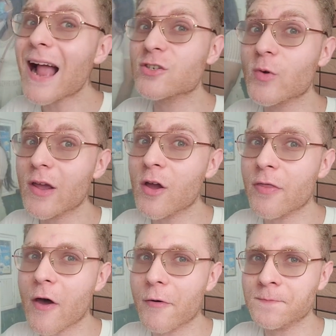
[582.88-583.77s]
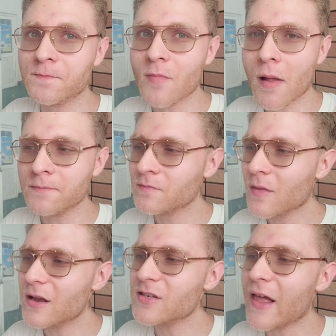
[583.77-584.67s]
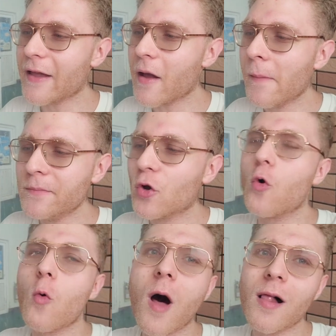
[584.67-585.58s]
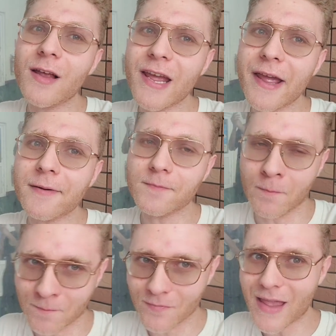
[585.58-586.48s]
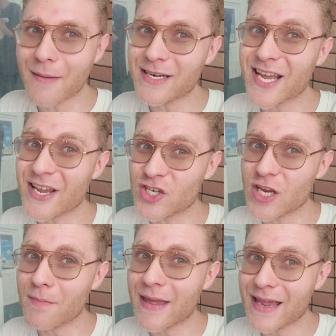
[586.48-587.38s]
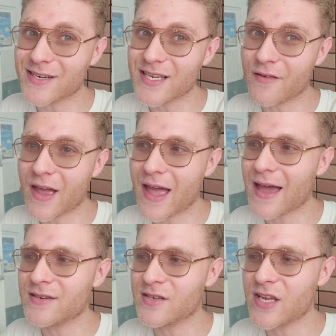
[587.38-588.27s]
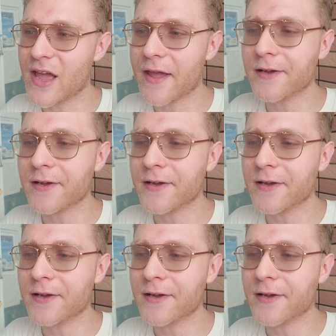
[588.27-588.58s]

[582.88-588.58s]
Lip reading: It's really good though. It's like quality imitation meat, if I had to say.